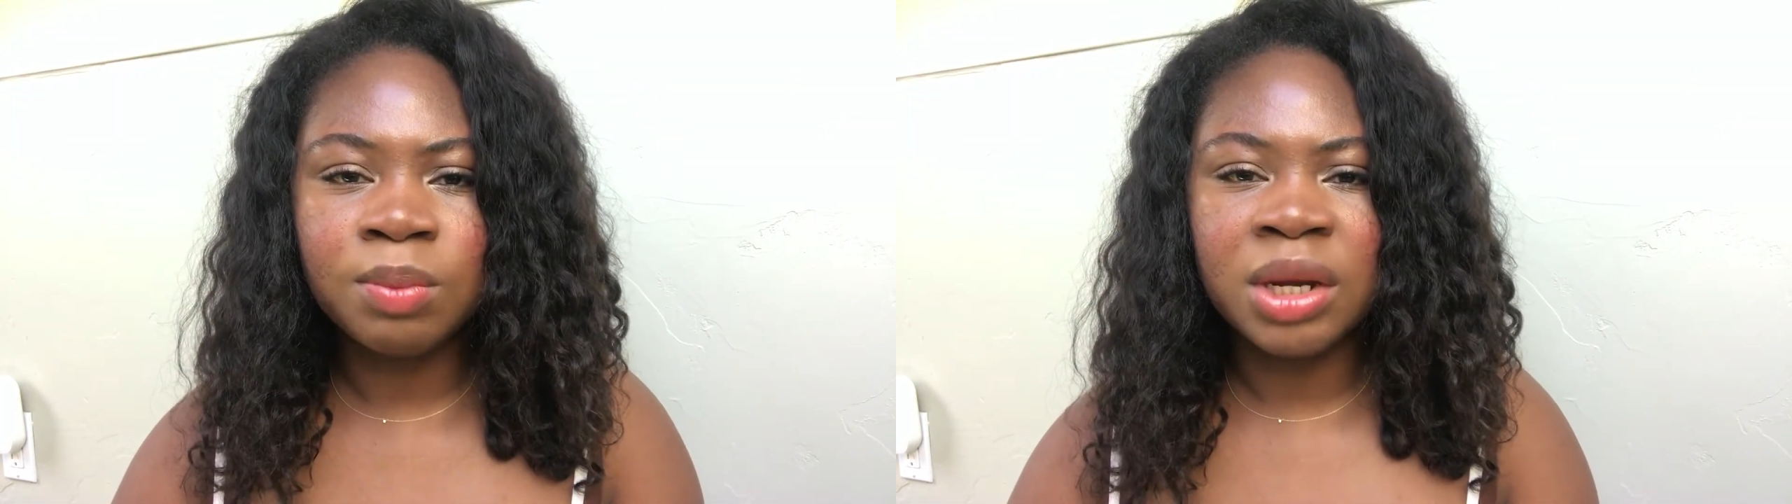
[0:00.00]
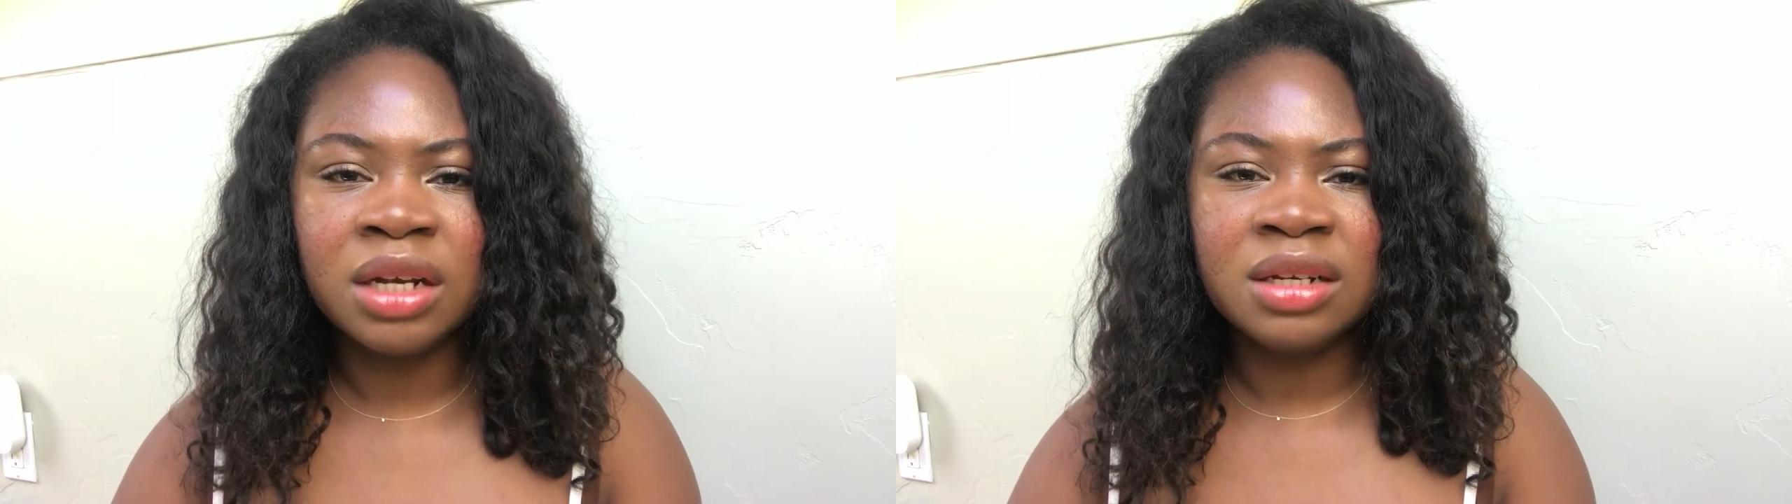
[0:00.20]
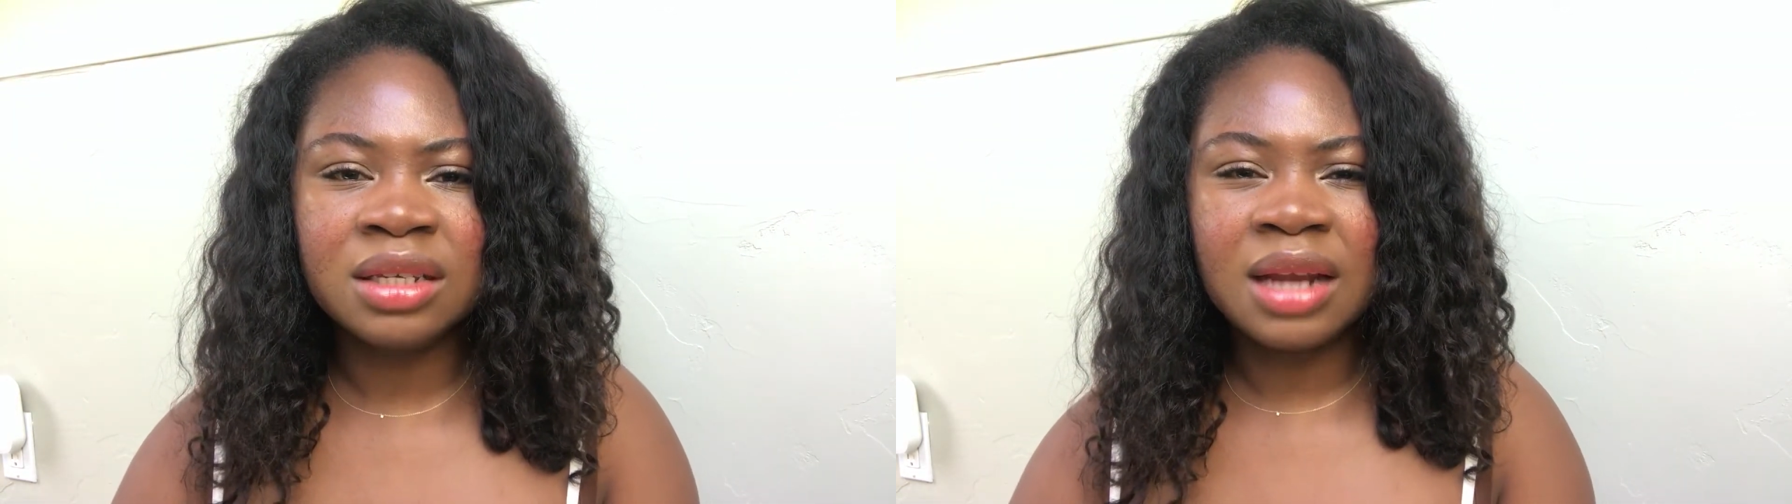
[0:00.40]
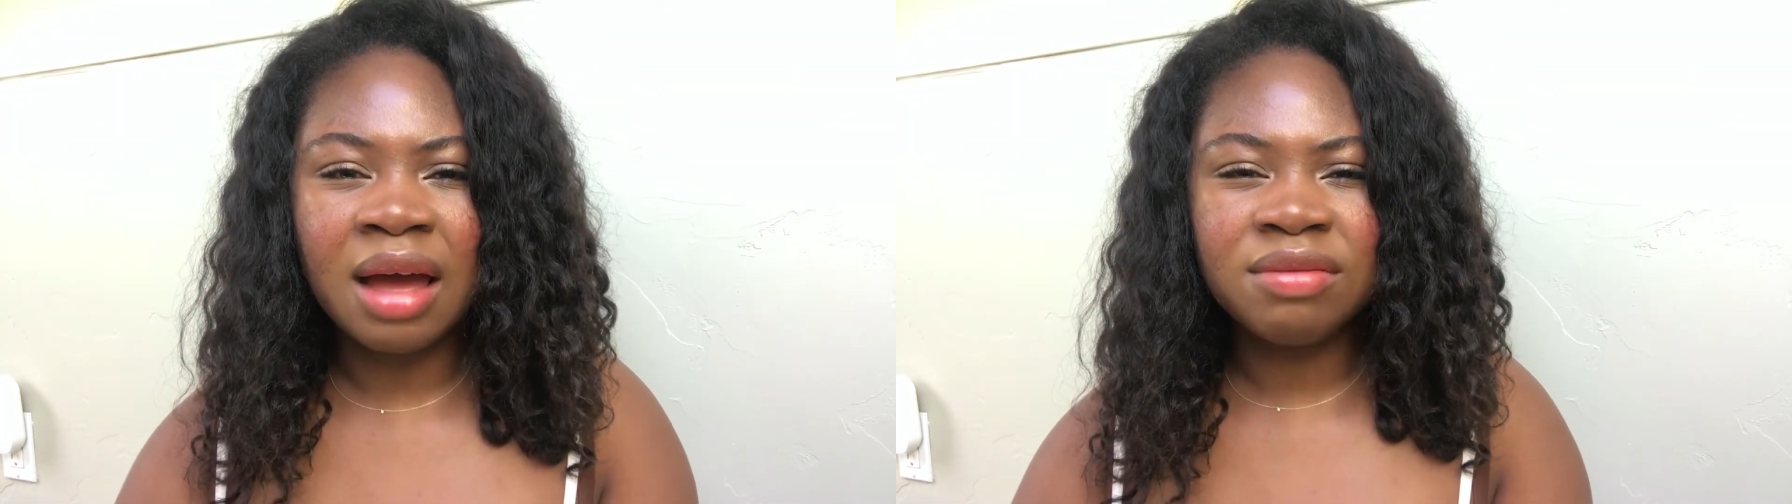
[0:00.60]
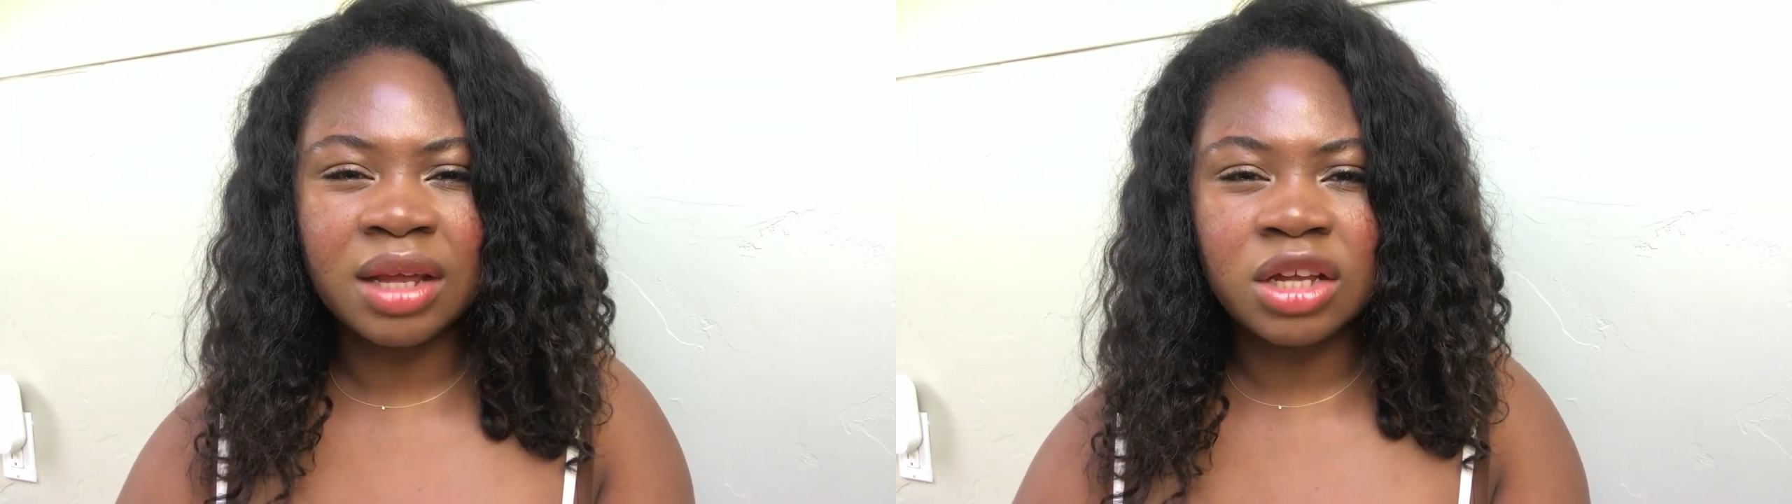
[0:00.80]
but it doesn't
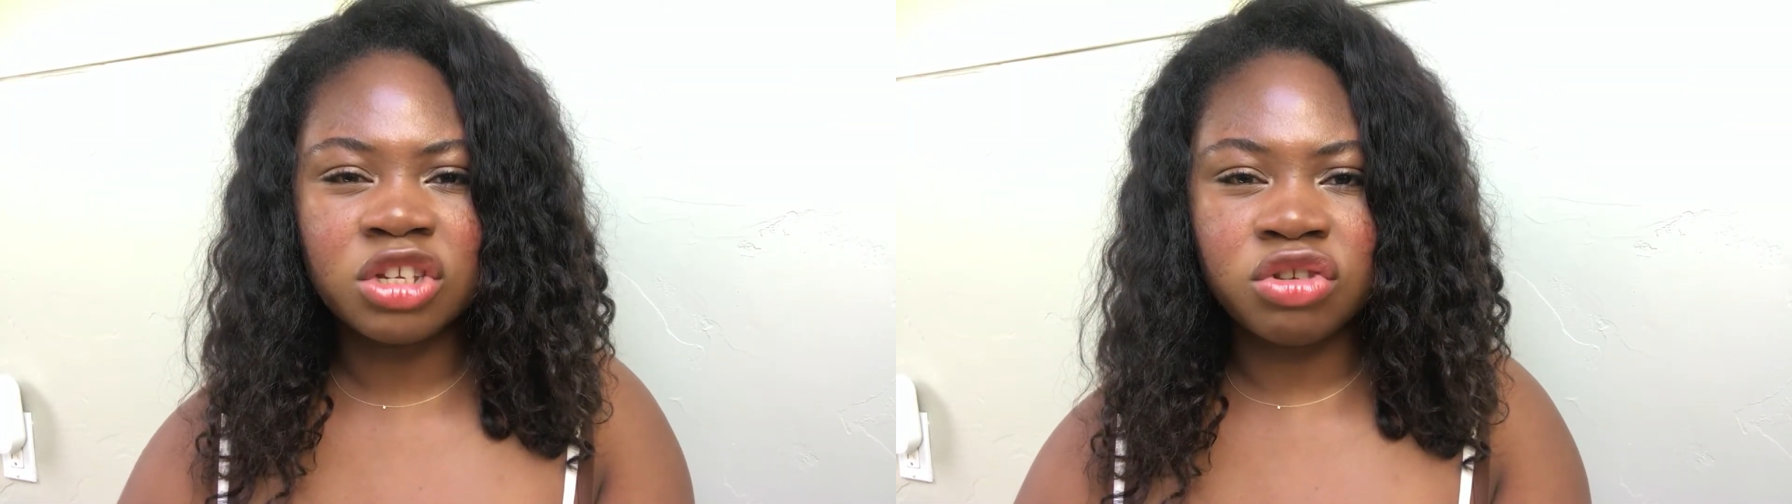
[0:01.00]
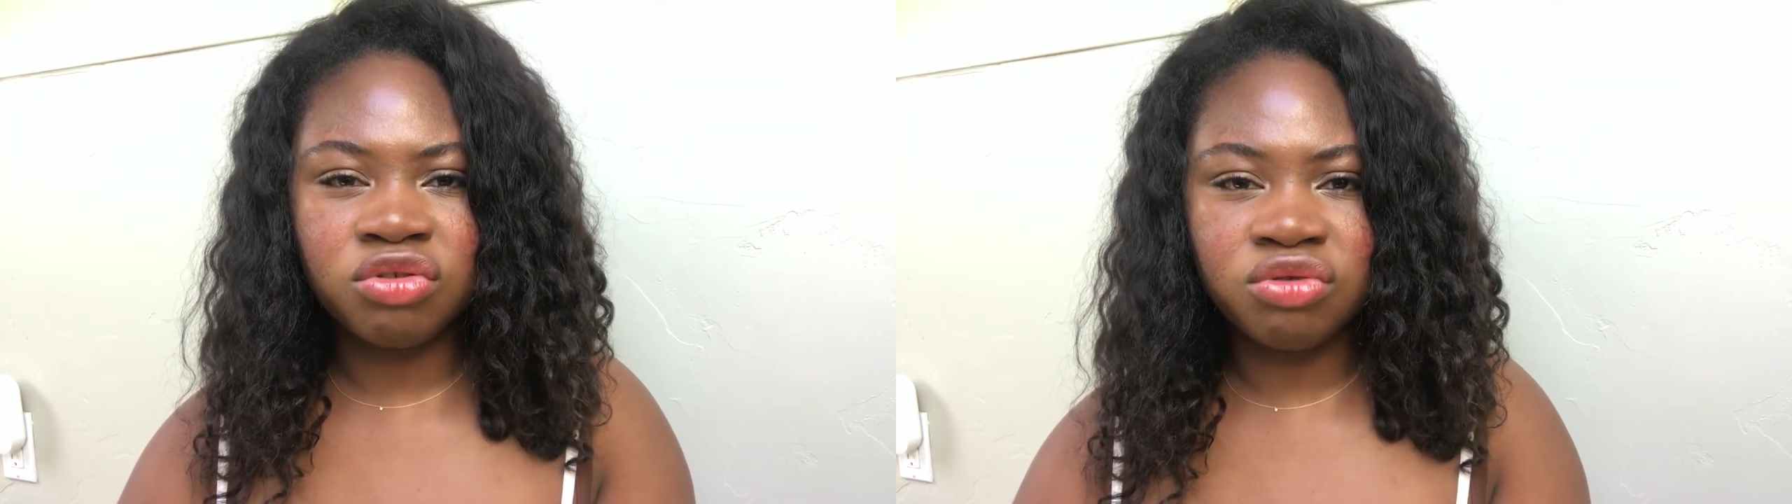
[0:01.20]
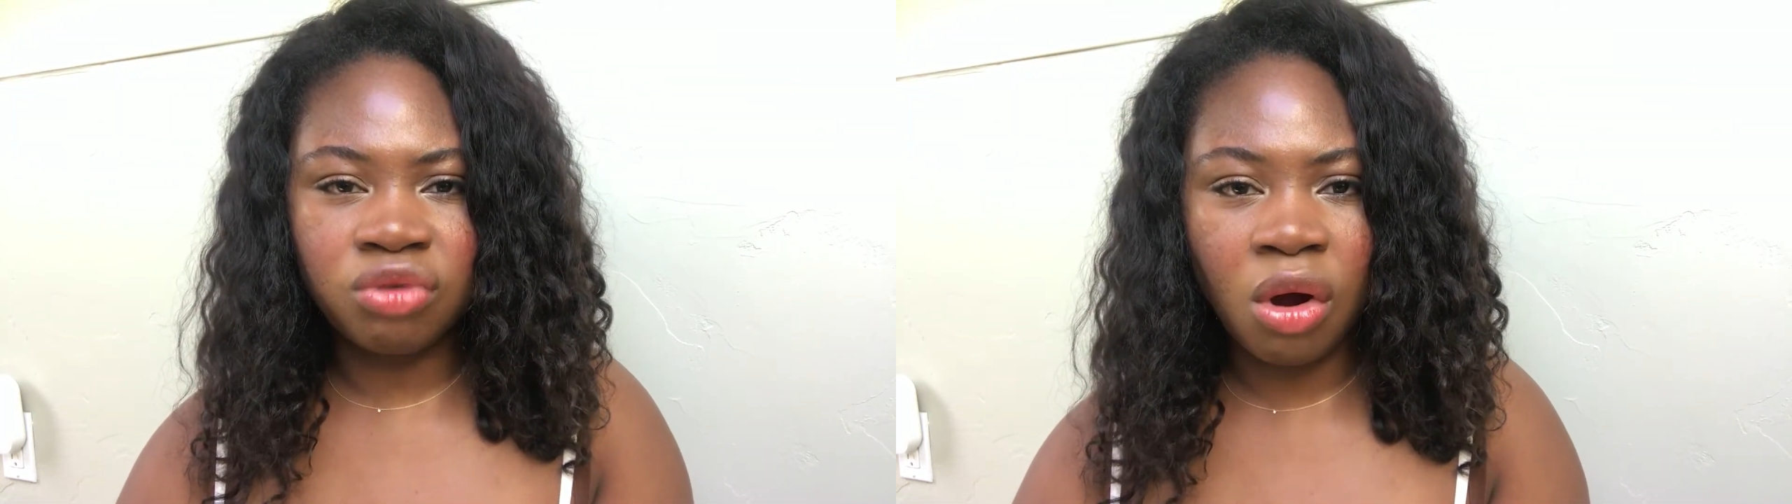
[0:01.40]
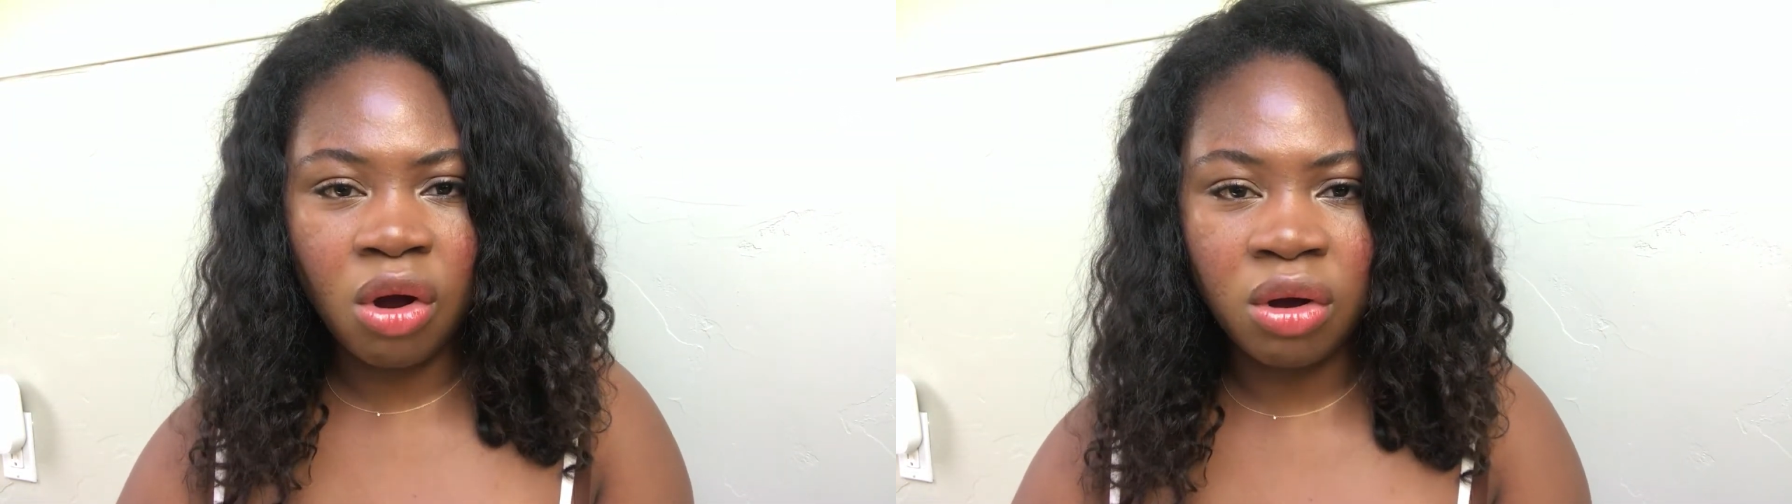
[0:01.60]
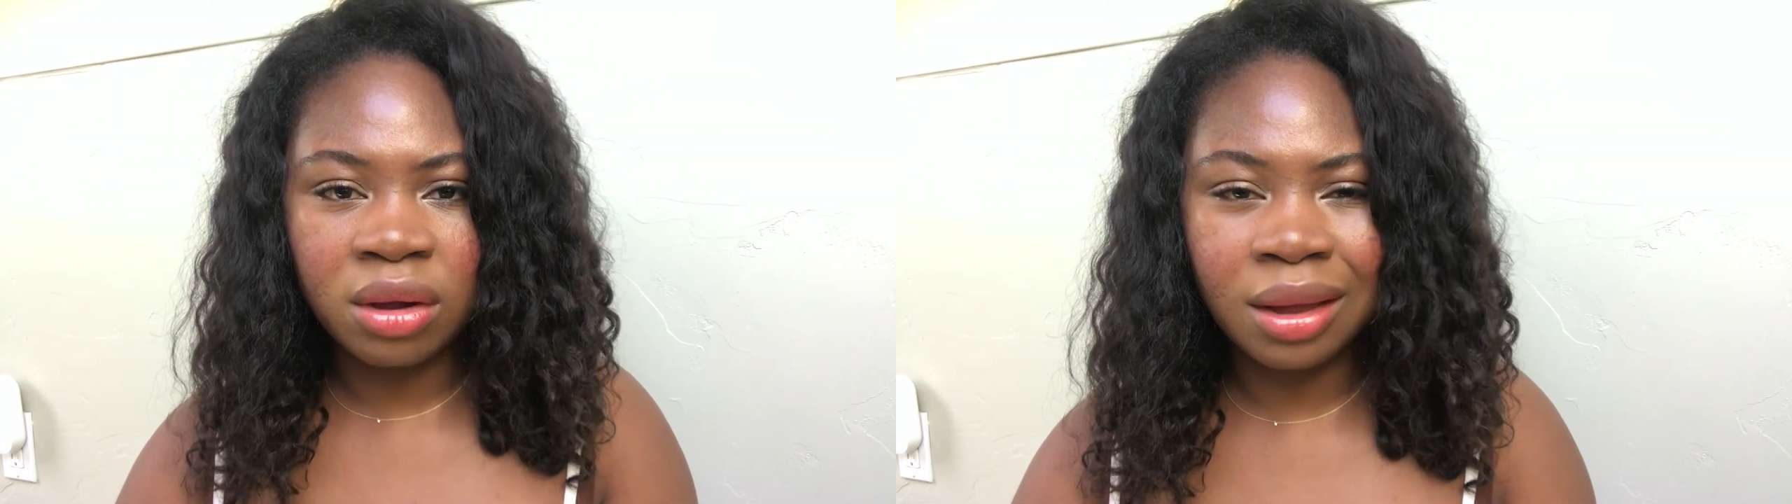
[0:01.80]
have like a
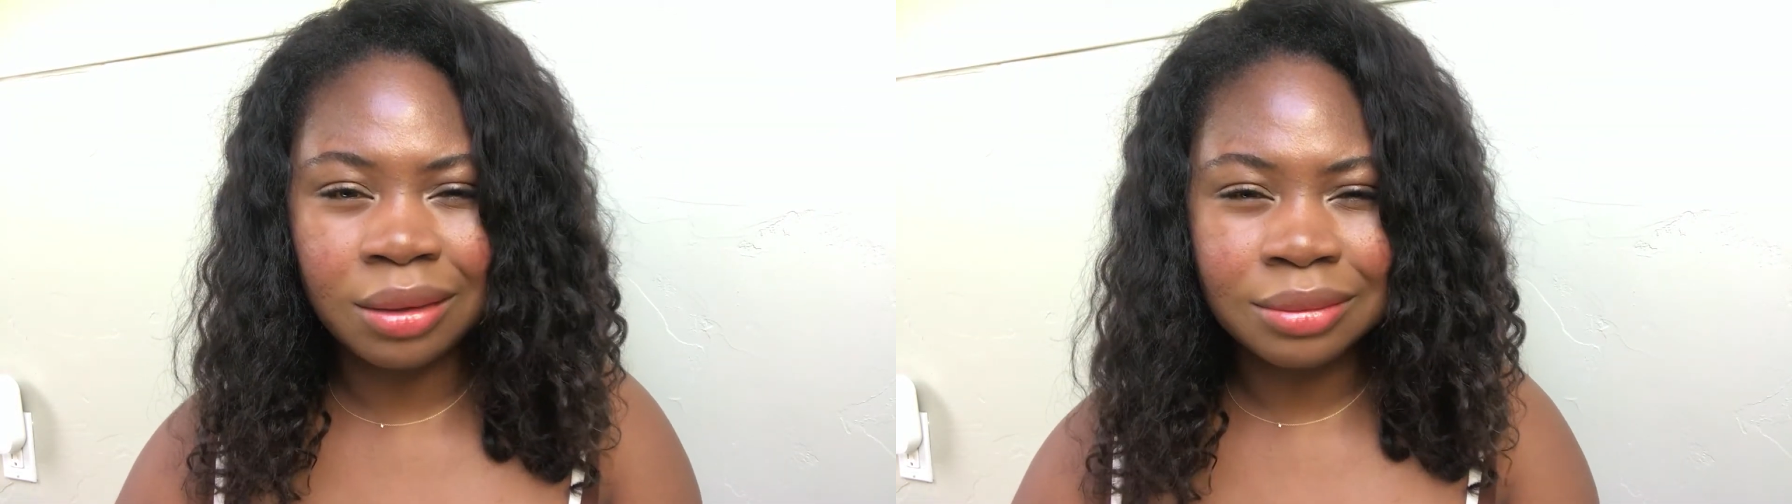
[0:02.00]
strong,